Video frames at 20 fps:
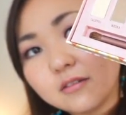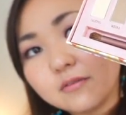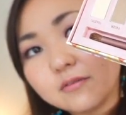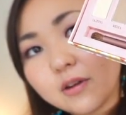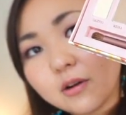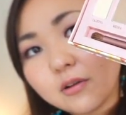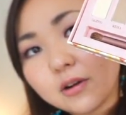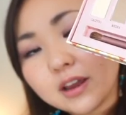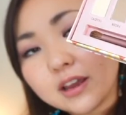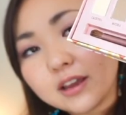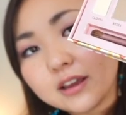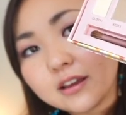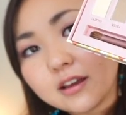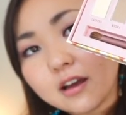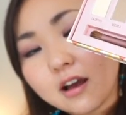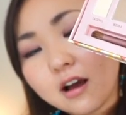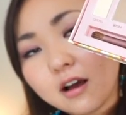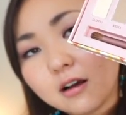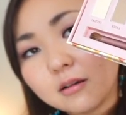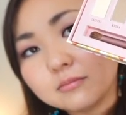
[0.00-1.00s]

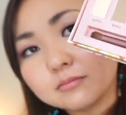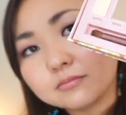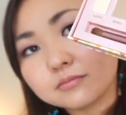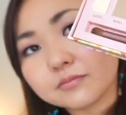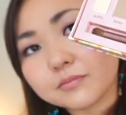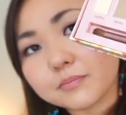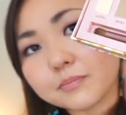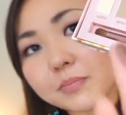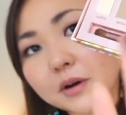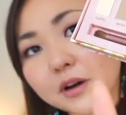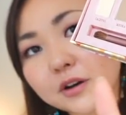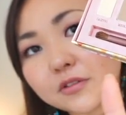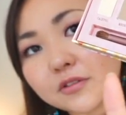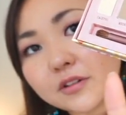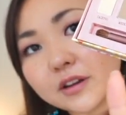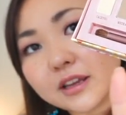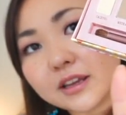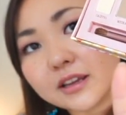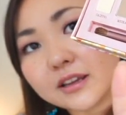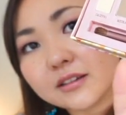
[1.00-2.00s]
very
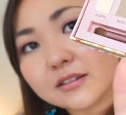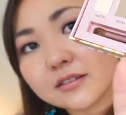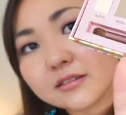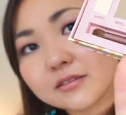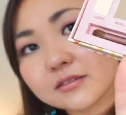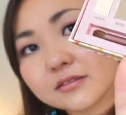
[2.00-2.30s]
buttery.